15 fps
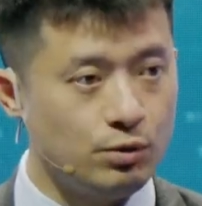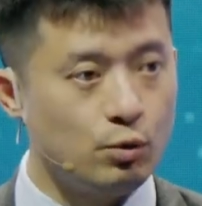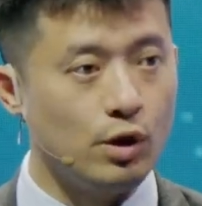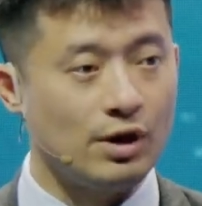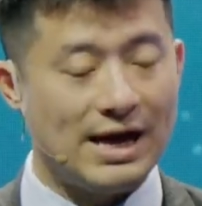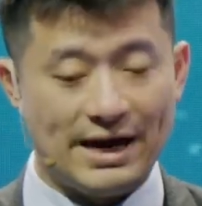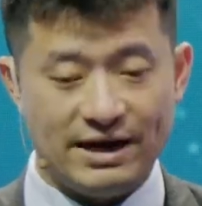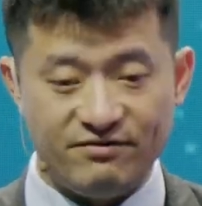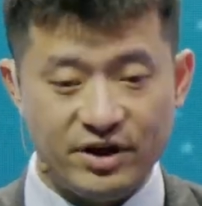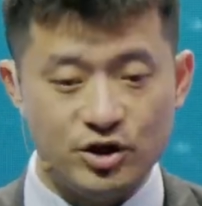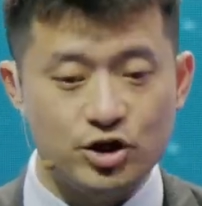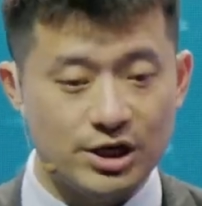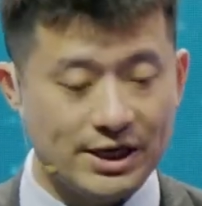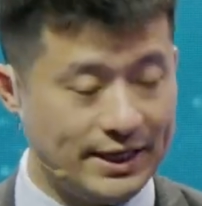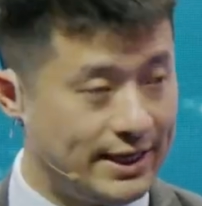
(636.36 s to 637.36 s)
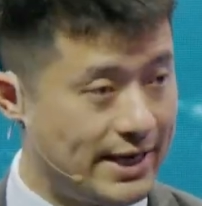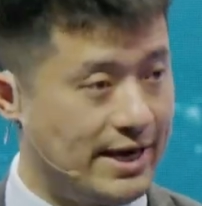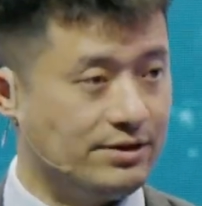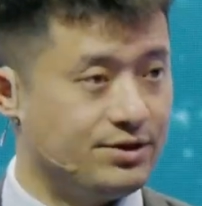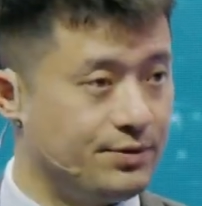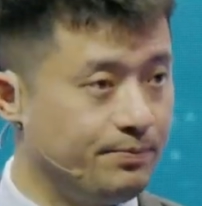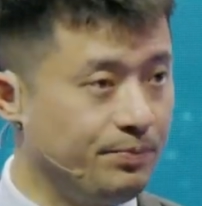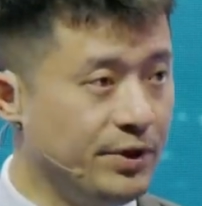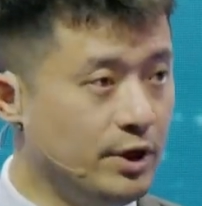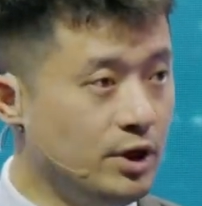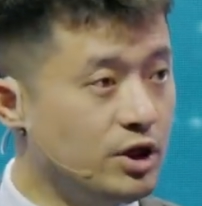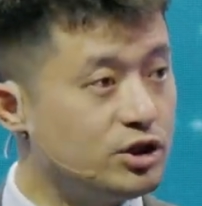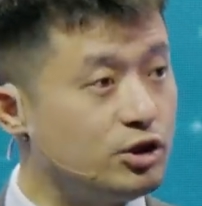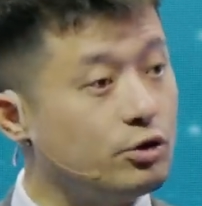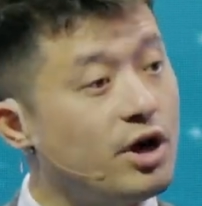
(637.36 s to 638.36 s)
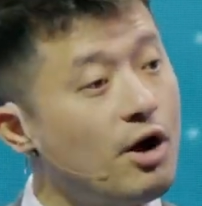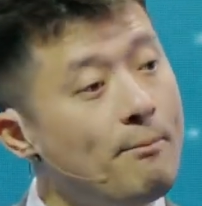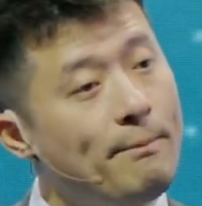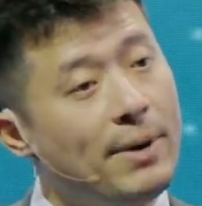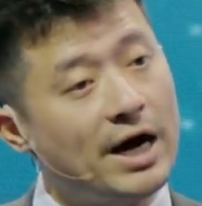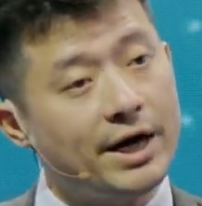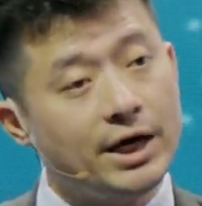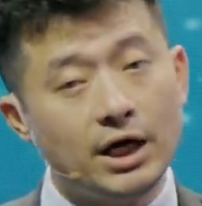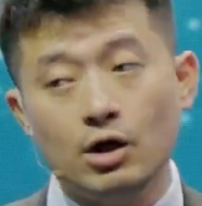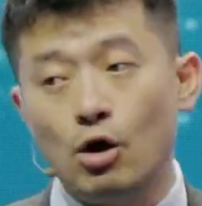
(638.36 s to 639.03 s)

will I eventually get? So combining